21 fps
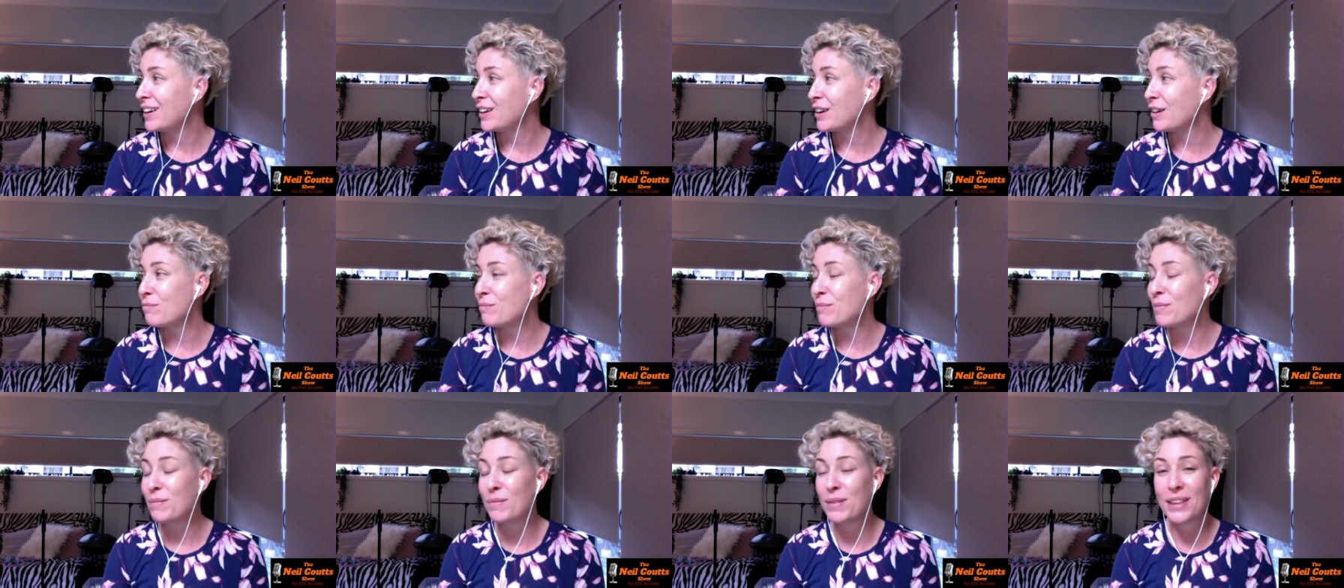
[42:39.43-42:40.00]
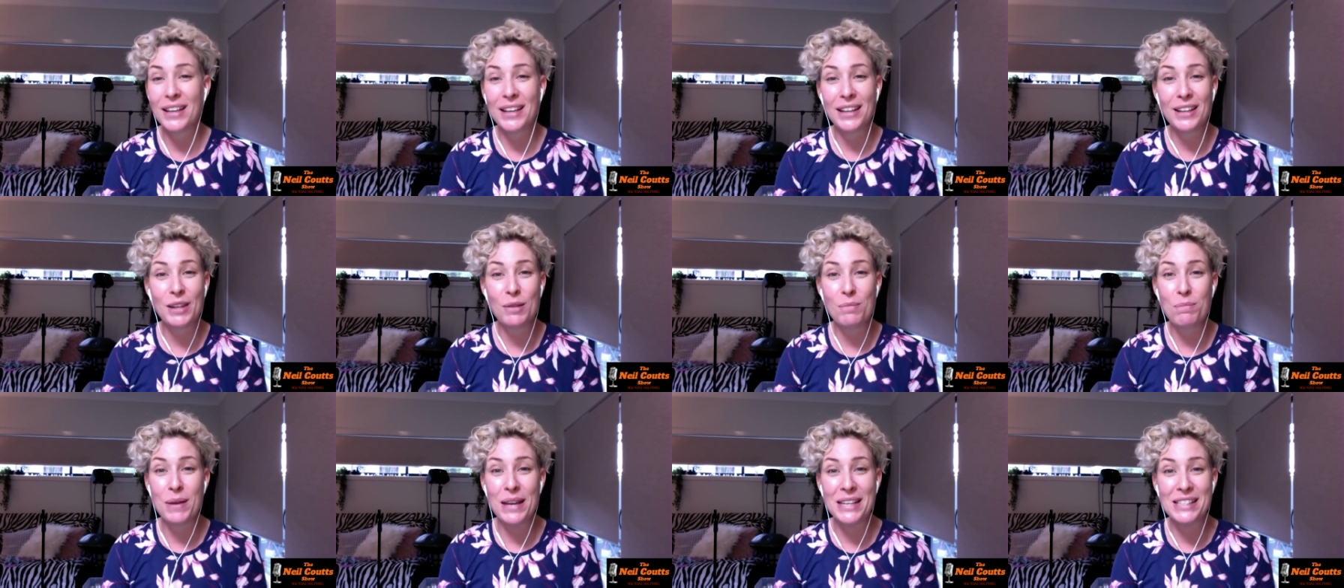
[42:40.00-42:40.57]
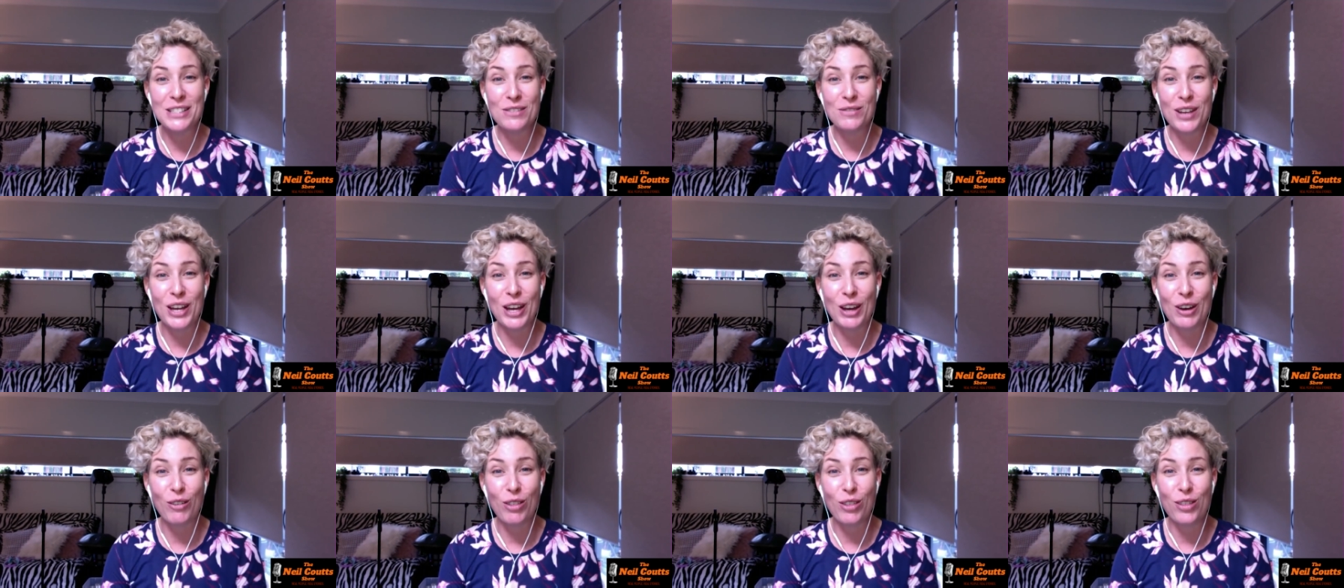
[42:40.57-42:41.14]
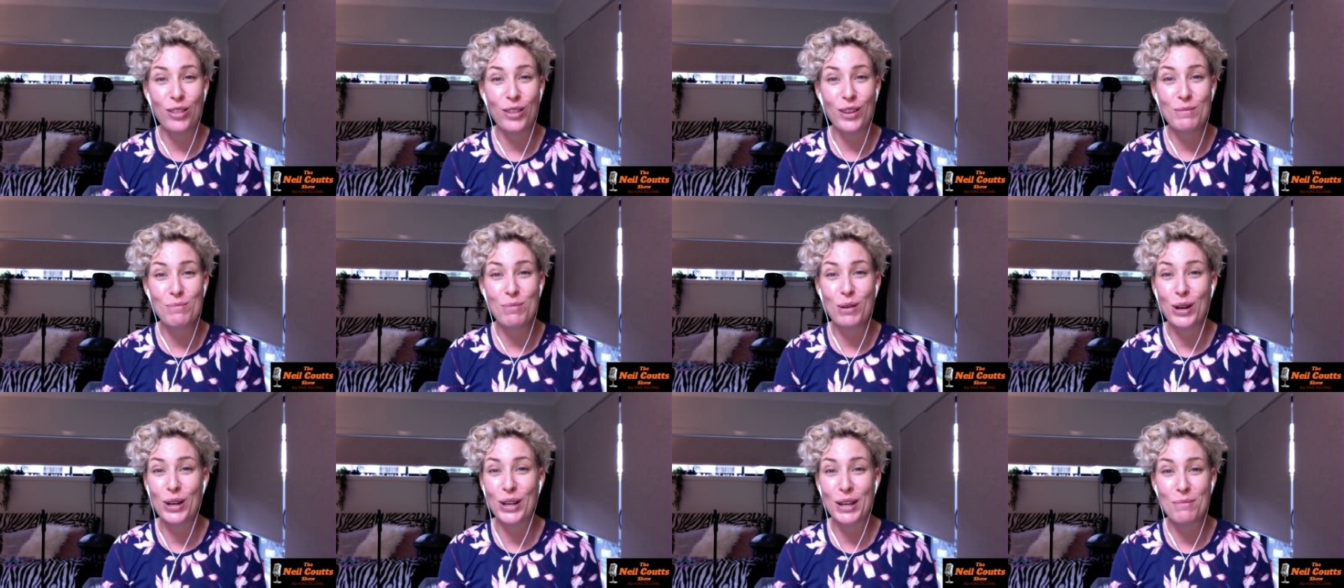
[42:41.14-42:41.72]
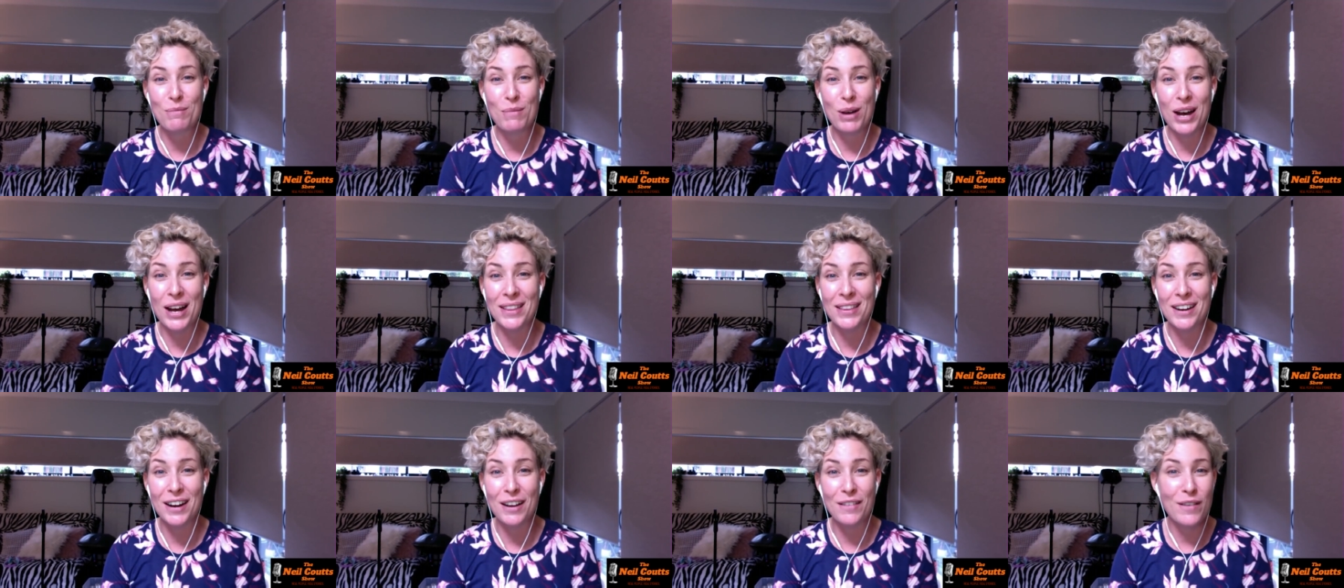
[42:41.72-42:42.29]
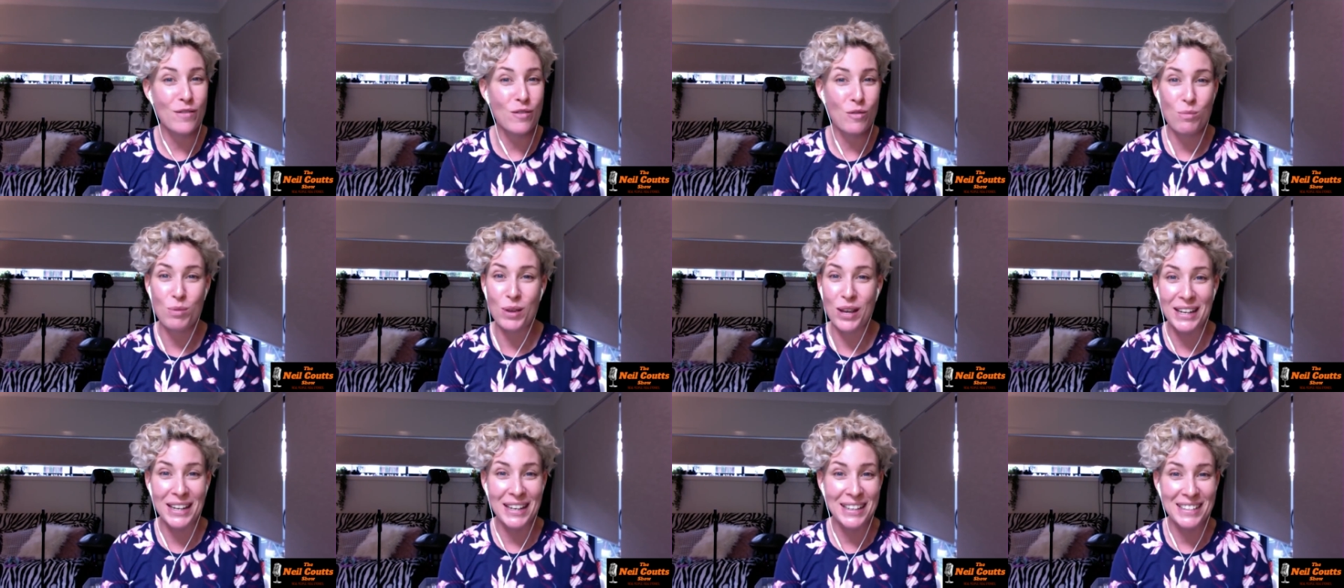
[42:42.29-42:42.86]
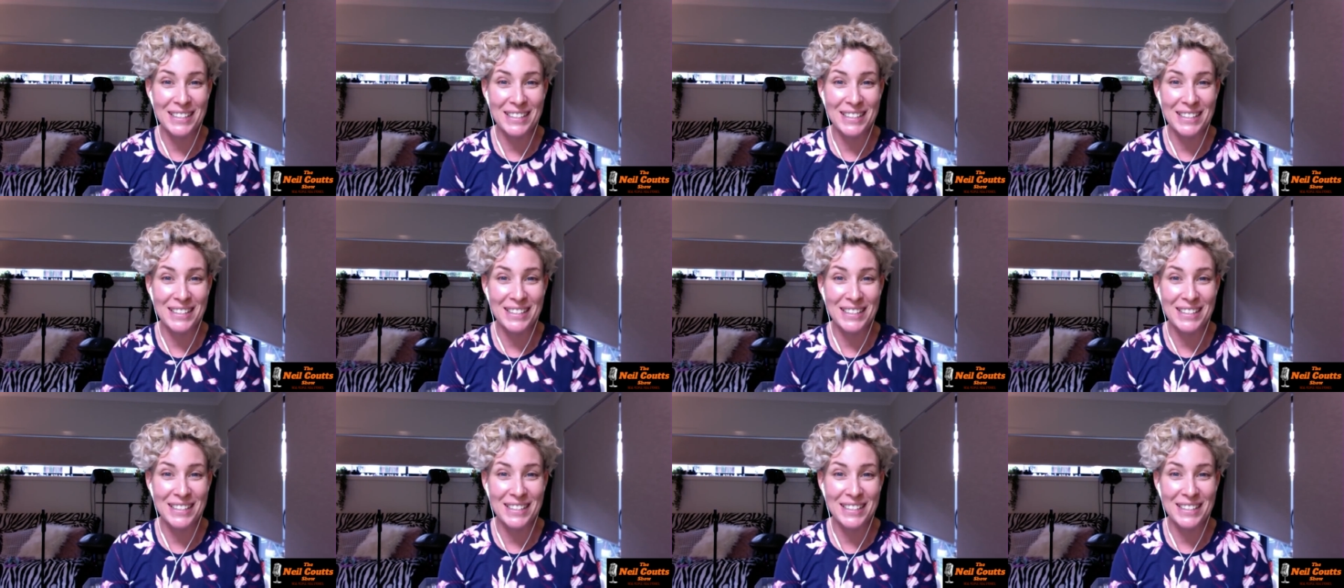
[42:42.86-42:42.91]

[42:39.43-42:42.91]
and I'm in the best of health, body and mind that I've ever been